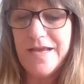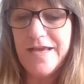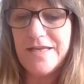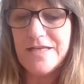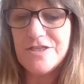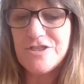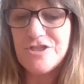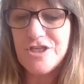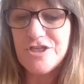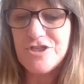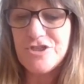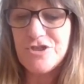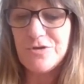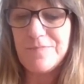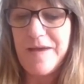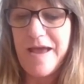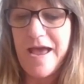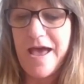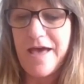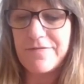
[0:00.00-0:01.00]
It is just your
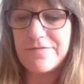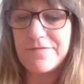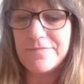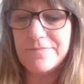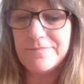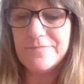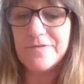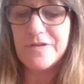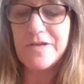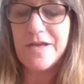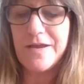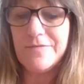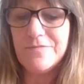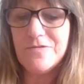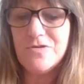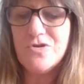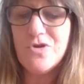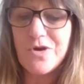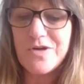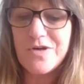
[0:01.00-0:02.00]
path. Okay.
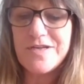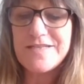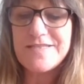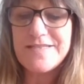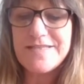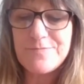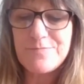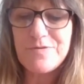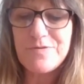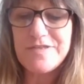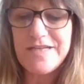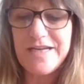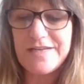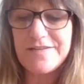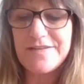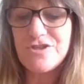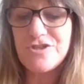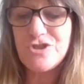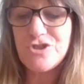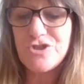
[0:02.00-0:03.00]
Nor does this
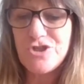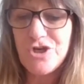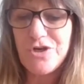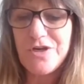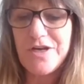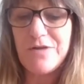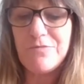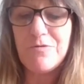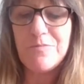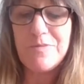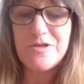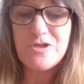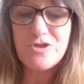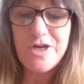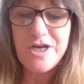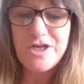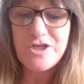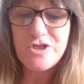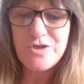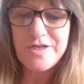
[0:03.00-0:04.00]
predict that your journey will be
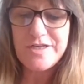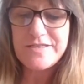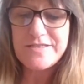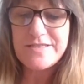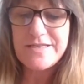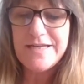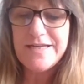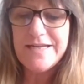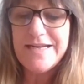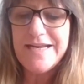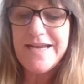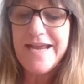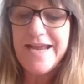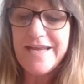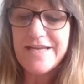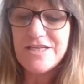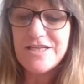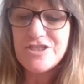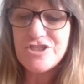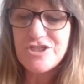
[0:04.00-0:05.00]
treacherous.
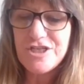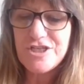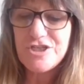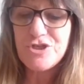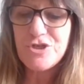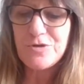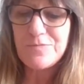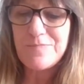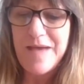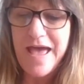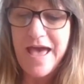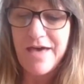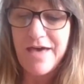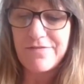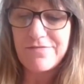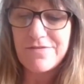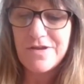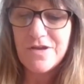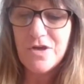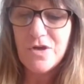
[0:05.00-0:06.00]
It is just your
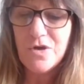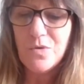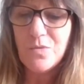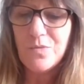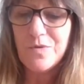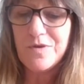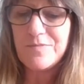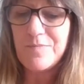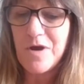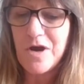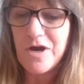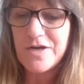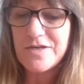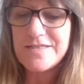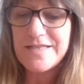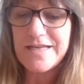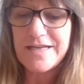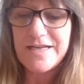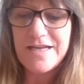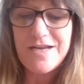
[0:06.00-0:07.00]
path, with
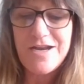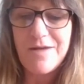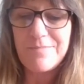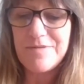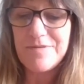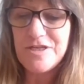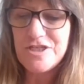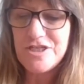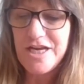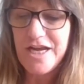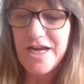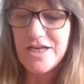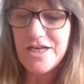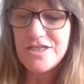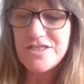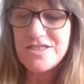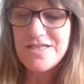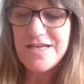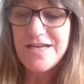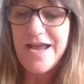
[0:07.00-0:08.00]
parts that cannot be
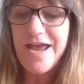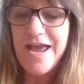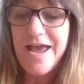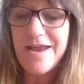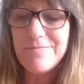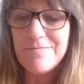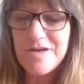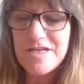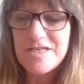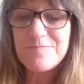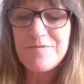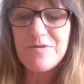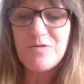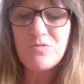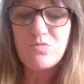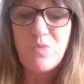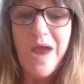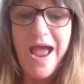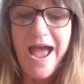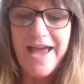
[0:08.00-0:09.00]
changed and must be
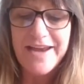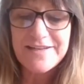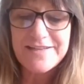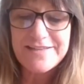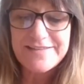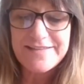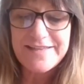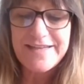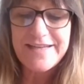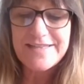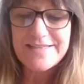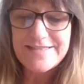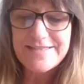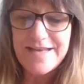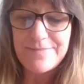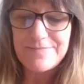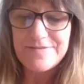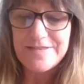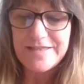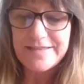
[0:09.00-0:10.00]
radically
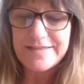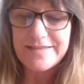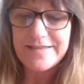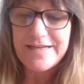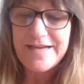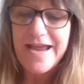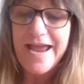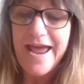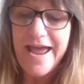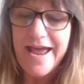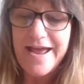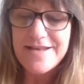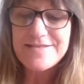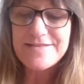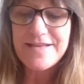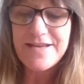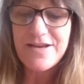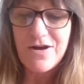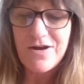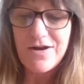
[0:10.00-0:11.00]
accepted as
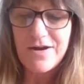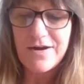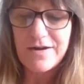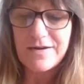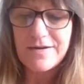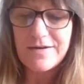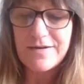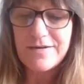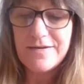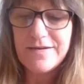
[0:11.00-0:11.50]
they are.